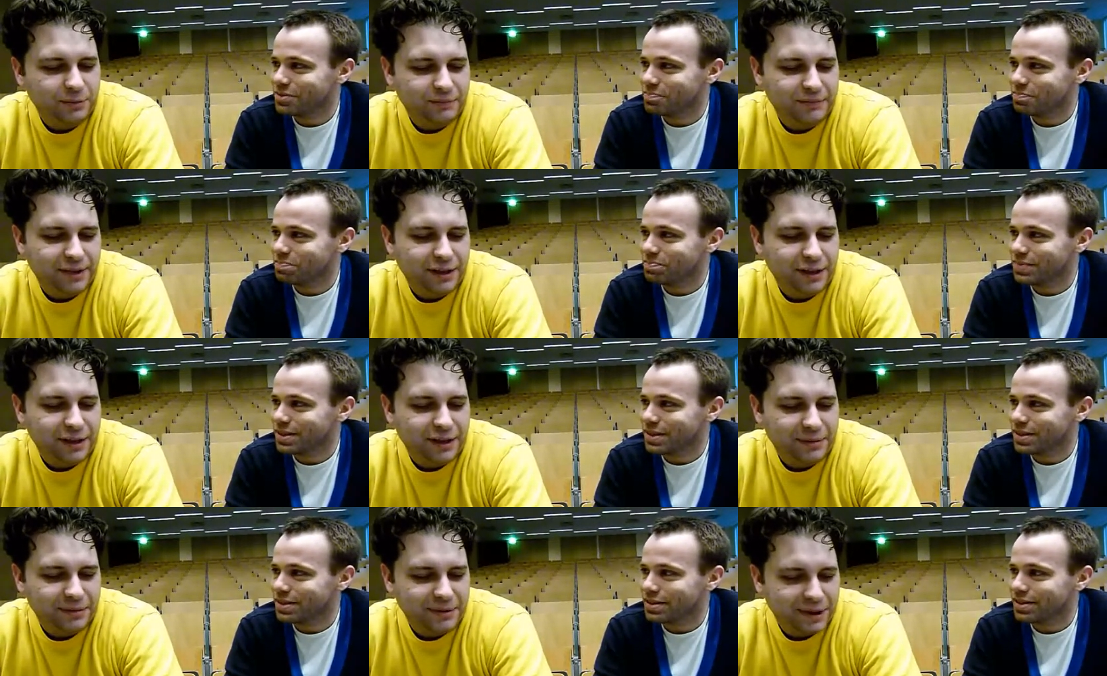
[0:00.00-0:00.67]
Speaker 1: Yeah,
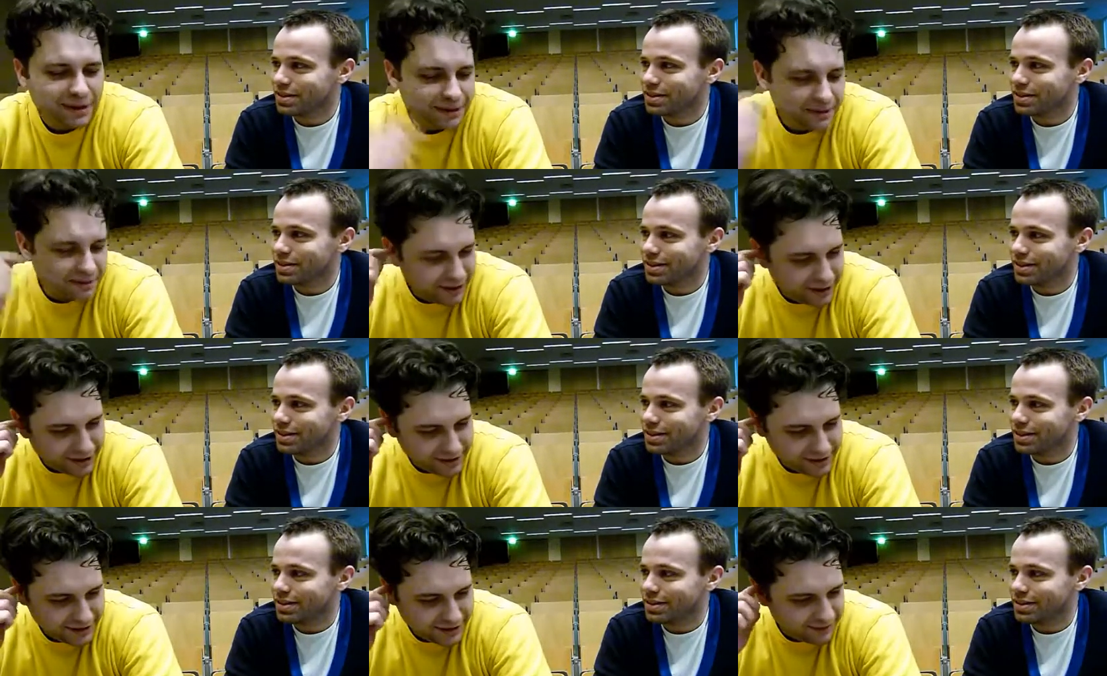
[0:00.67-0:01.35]
I
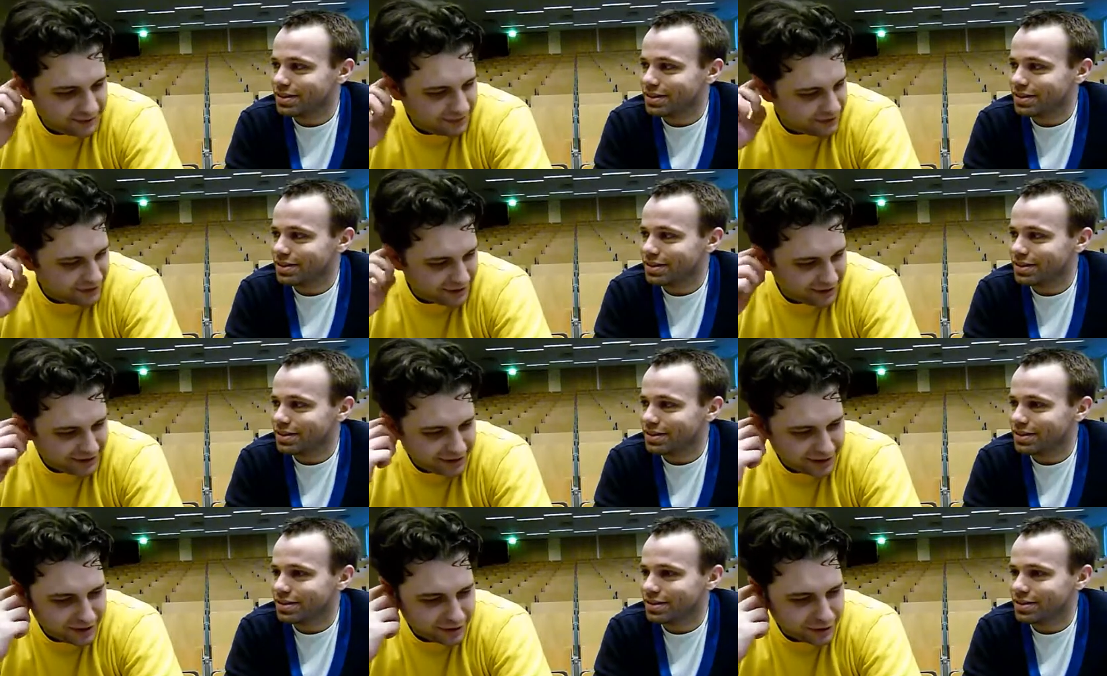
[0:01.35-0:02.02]
guess,
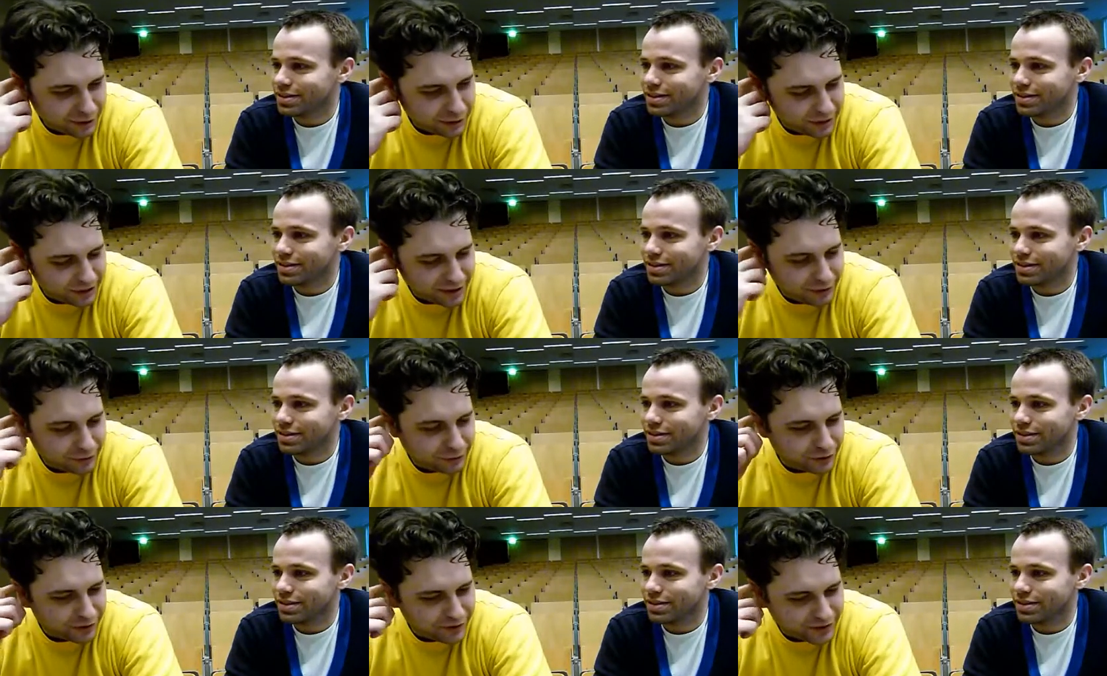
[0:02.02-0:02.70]
as always at
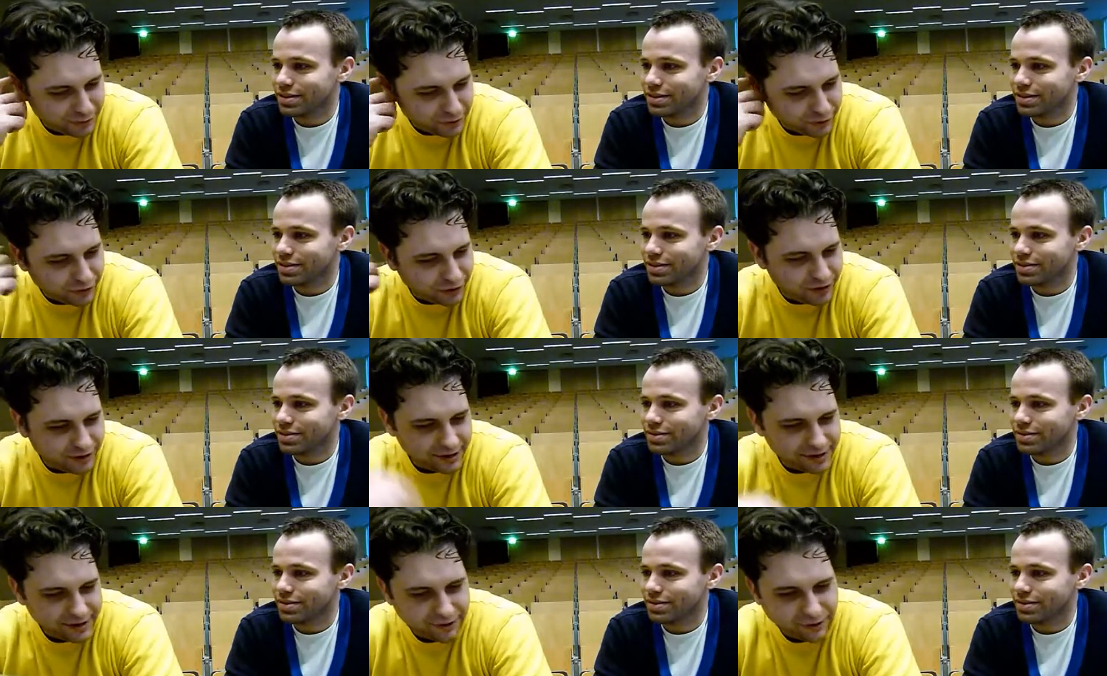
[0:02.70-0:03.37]
Vosdem, the
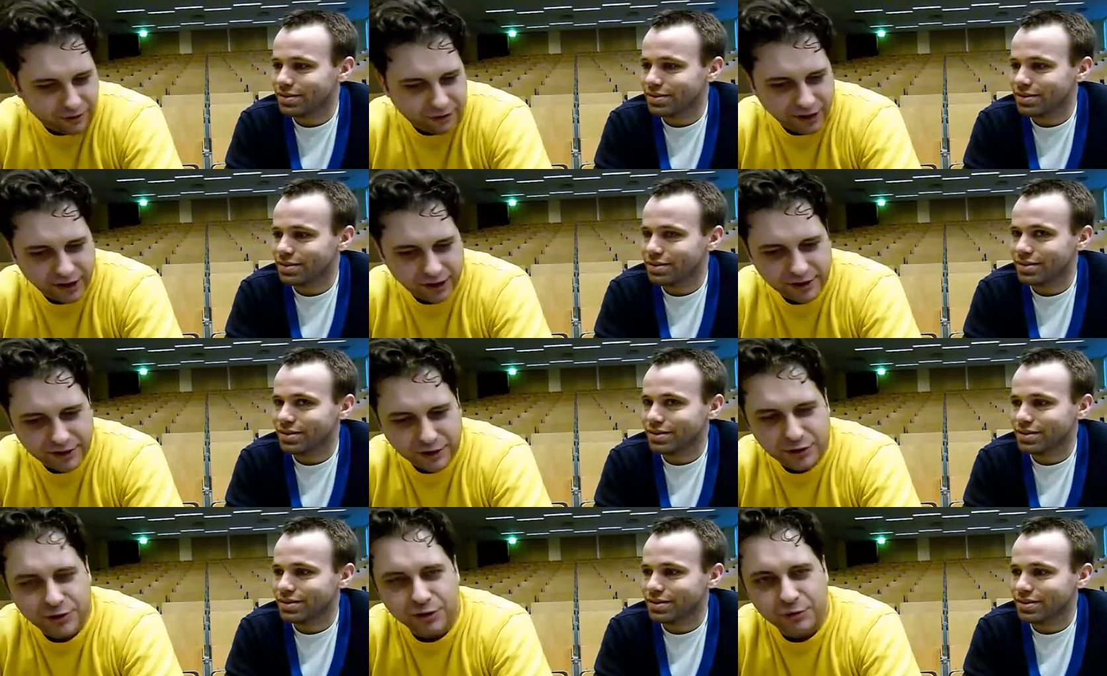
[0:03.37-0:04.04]
funniest thing is
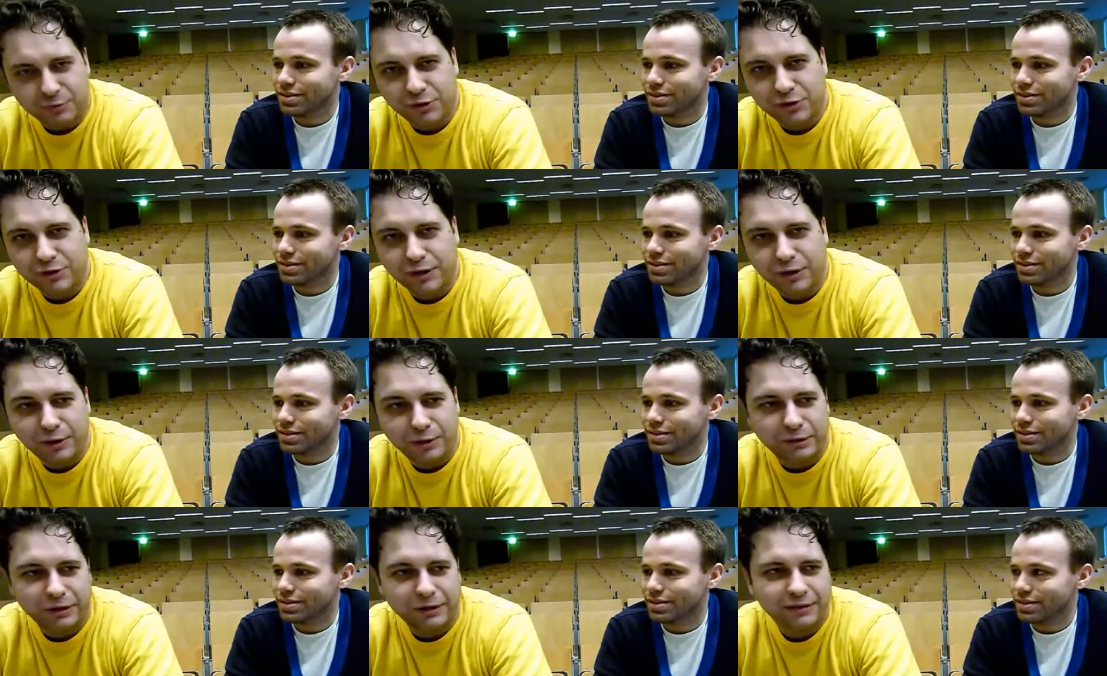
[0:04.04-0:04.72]
also the most
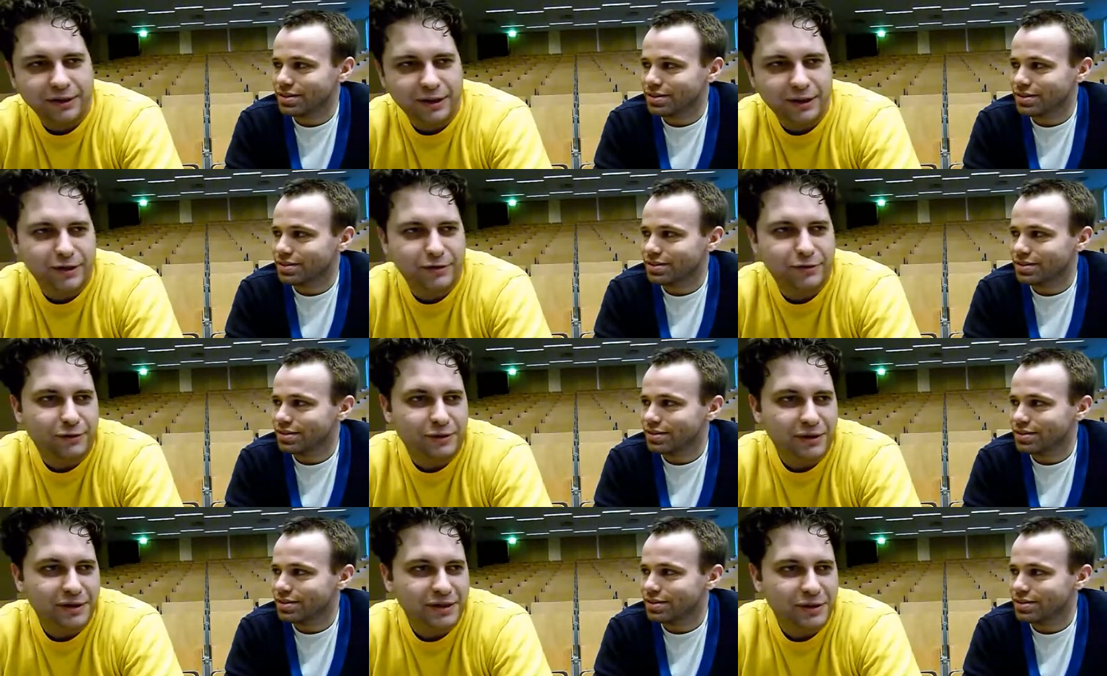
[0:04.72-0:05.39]
horrible, at least
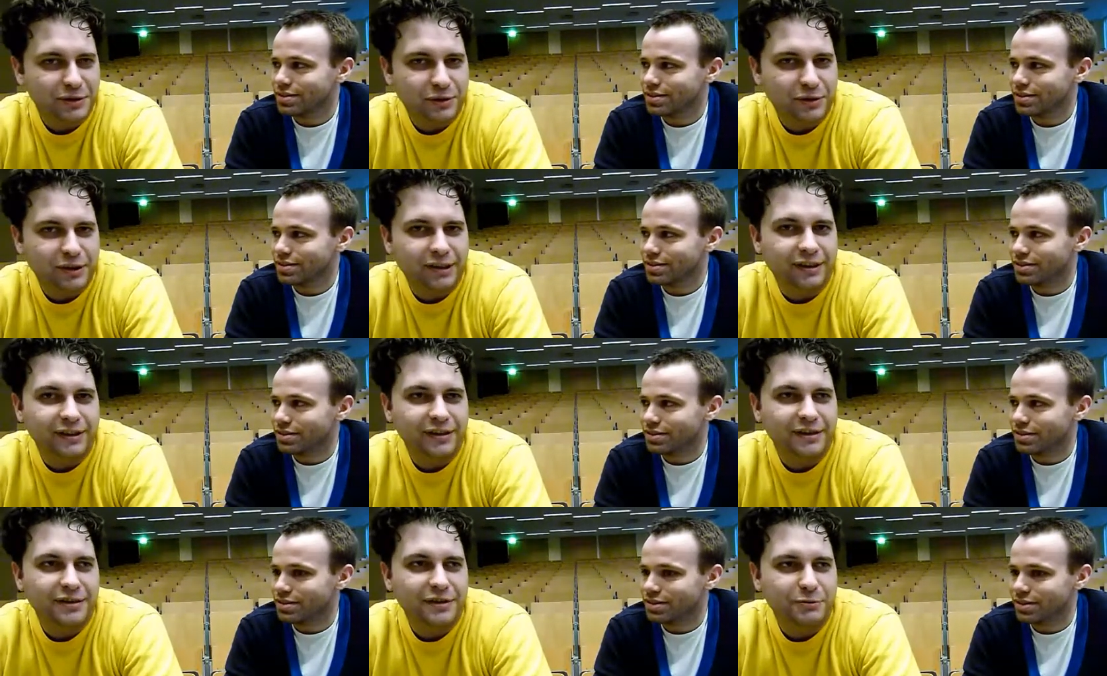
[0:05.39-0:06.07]
for us as
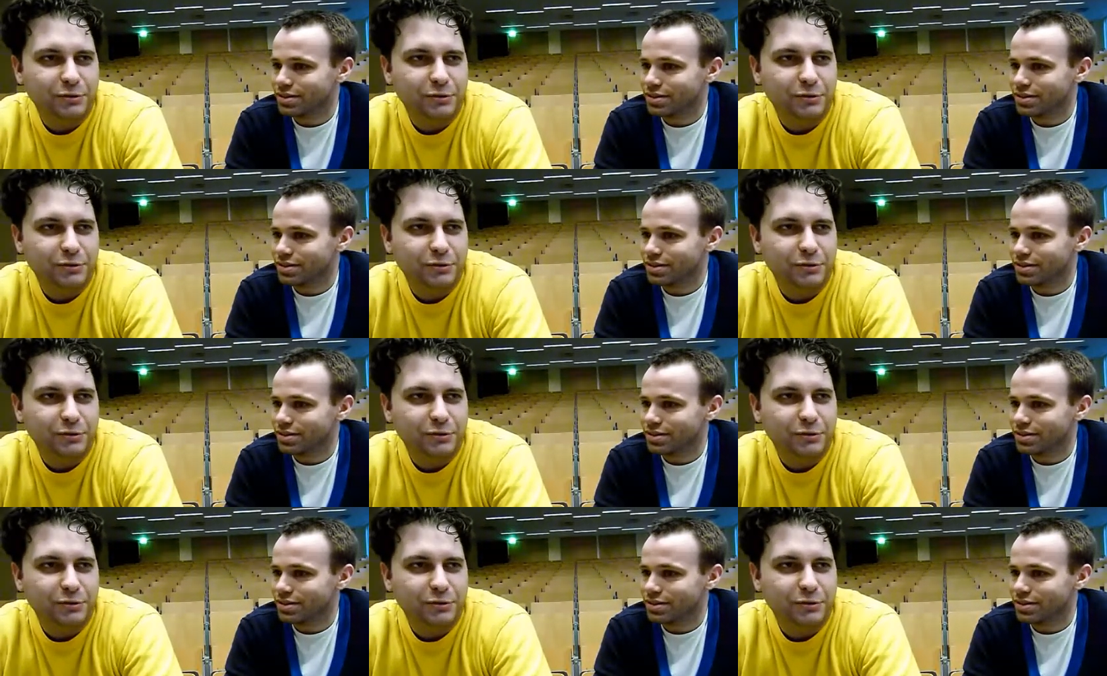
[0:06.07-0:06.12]
organizers.